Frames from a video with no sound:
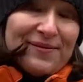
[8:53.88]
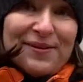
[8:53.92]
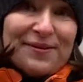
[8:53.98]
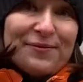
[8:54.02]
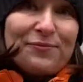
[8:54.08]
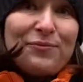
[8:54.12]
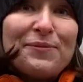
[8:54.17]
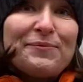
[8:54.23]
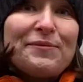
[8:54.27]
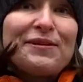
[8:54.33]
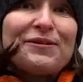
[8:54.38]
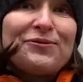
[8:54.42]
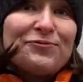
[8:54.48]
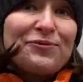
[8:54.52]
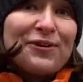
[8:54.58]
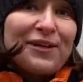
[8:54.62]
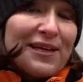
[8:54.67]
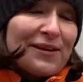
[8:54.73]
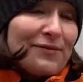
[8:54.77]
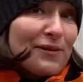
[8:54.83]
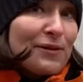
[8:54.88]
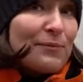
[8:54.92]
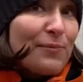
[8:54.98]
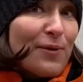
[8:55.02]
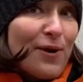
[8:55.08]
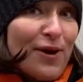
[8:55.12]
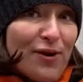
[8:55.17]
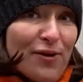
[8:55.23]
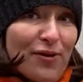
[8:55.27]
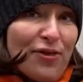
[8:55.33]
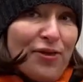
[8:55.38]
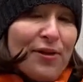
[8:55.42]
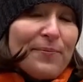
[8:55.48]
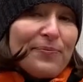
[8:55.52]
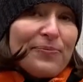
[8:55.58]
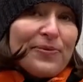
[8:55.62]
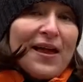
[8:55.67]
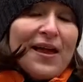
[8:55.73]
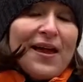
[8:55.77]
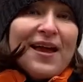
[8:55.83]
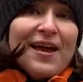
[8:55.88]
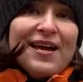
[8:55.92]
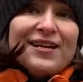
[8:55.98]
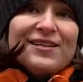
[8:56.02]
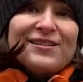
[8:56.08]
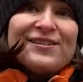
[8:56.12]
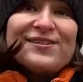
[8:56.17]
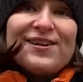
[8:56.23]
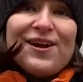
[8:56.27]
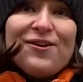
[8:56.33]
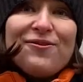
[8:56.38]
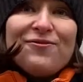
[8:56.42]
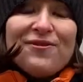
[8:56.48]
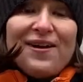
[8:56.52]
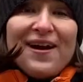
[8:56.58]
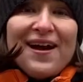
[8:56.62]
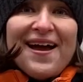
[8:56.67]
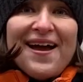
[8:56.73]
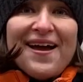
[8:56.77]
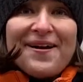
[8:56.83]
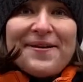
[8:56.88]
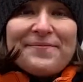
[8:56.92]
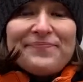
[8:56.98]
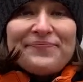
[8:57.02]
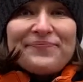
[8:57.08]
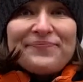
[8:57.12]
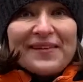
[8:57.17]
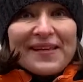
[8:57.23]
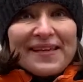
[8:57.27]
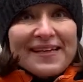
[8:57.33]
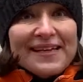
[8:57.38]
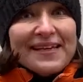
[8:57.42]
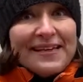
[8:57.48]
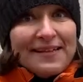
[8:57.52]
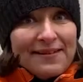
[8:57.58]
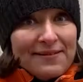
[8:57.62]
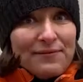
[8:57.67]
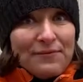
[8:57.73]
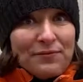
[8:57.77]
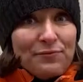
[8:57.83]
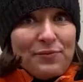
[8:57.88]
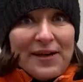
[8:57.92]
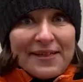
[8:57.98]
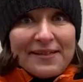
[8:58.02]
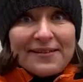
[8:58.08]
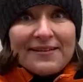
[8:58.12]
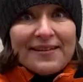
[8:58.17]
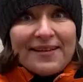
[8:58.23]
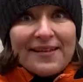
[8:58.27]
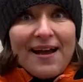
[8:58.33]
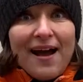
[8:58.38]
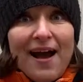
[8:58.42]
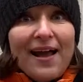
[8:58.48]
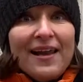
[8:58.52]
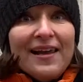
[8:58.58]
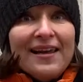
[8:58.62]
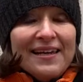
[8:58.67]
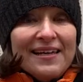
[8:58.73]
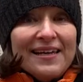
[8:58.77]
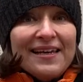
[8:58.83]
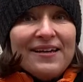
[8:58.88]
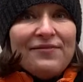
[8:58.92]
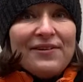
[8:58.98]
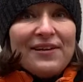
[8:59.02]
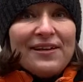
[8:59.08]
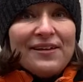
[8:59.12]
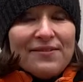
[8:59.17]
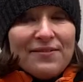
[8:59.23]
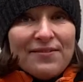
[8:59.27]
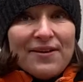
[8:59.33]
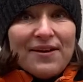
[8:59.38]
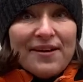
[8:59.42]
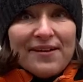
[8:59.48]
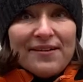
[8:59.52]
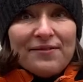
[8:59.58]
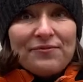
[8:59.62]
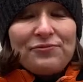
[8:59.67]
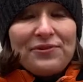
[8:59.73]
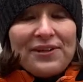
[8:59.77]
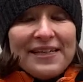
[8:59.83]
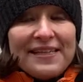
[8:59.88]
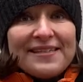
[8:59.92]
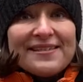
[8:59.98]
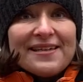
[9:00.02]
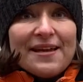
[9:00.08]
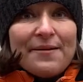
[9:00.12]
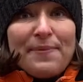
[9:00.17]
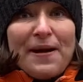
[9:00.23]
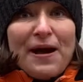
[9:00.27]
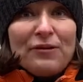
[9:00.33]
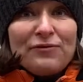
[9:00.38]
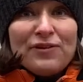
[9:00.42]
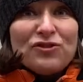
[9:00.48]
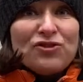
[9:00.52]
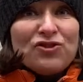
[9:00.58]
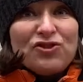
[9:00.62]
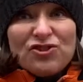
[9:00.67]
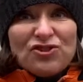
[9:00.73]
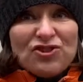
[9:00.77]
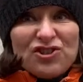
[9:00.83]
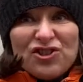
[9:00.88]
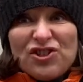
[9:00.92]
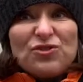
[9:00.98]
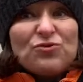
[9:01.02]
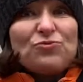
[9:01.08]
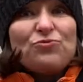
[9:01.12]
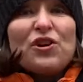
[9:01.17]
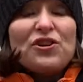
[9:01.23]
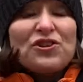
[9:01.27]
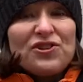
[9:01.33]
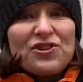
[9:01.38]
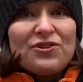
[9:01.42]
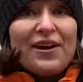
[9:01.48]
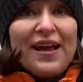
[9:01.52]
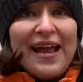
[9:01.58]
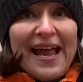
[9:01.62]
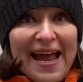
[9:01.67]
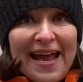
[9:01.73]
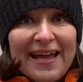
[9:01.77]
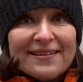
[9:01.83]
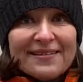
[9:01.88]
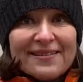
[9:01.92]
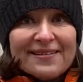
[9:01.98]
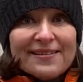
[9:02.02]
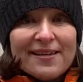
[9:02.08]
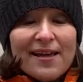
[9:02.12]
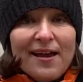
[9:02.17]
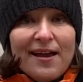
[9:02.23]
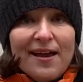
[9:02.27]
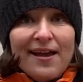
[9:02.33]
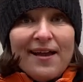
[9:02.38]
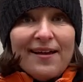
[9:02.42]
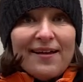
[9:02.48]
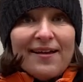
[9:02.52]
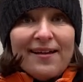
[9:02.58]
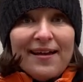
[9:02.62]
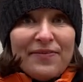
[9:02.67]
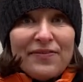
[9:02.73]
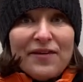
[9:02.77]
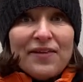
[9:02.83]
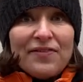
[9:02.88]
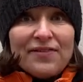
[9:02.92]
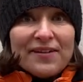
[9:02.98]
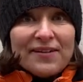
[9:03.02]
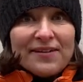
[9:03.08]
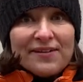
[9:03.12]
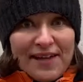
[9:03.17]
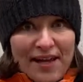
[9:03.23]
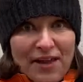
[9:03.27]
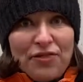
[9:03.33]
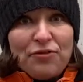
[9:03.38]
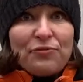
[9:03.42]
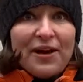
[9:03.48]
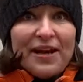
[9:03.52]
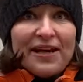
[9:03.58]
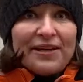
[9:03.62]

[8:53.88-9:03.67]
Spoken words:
women who were giving birth. So when Carl Levy reads about that you should just wash your hands and then the death rate